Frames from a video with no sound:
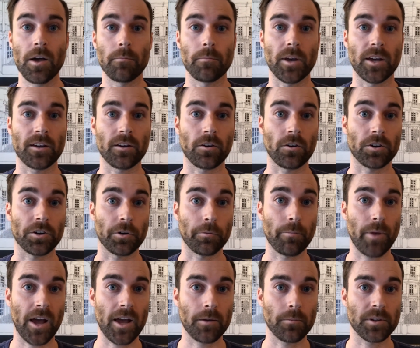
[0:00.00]
making all your
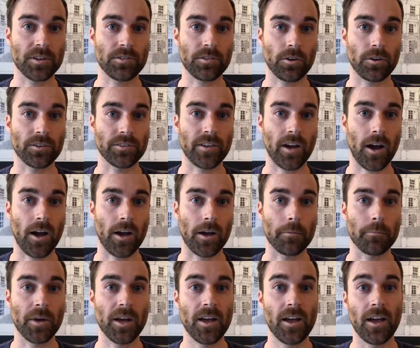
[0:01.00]
payments on
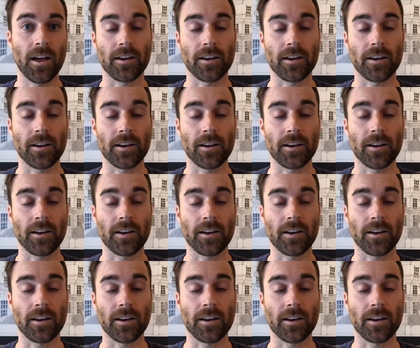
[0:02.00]
time,